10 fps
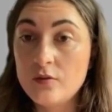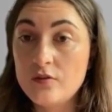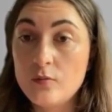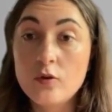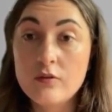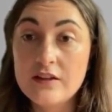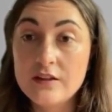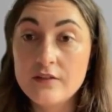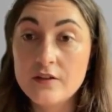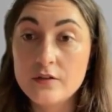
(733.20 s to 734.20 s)
was more
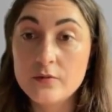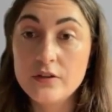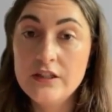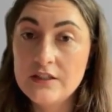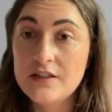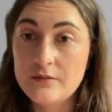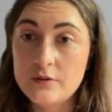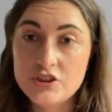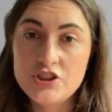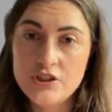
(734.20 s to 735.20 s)
readily available and
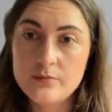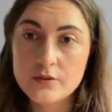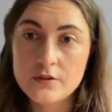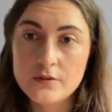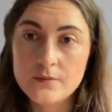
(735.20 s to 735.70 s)
much cheaper.